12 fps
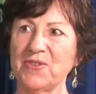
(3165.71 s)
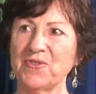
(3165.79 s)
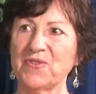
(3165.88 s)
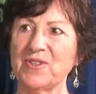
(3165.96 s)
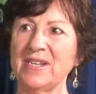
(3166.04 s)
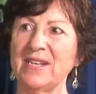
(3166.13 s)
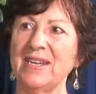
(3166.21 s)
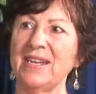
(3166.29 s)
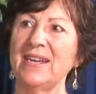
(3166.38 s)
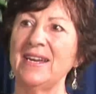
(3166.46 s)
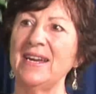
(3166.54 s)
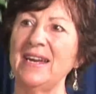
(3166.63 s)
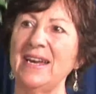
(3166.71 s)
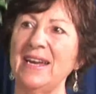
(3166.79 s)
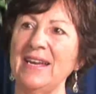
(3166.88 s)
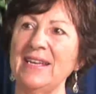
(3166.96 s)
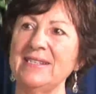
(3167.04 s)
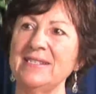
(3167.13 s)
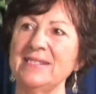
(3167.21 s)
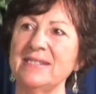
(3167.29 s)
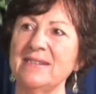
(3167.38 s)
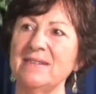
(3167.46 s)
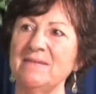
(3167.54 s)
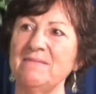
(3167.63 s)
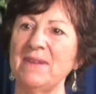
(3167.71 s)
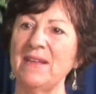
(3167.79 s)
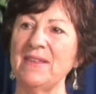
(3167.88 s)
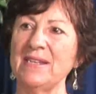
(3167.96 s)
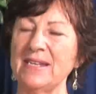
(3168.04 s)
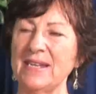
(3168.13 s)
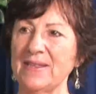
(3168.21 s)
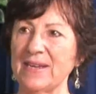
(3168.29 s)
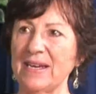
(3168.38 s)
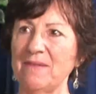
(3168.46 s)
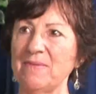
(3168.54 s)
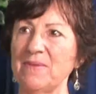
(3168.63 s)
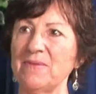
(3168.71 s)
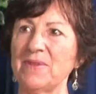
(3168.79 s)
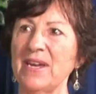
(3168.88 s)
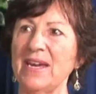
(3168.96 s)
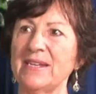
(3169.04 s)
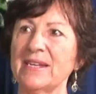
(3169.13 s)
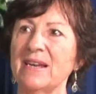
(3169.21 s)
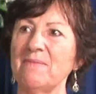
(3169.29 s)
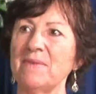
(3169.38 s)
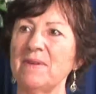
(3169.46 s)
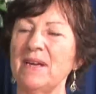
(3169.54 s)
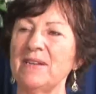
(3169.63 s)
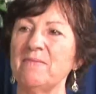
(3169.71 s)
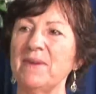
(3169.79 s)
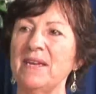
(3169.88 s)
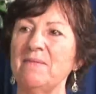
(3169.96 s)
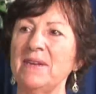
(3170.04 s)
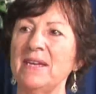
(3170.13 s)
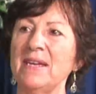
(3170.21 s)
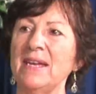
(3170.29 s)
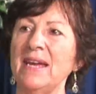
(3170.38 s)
children, and um, and then another couple that had a couple that had a baby,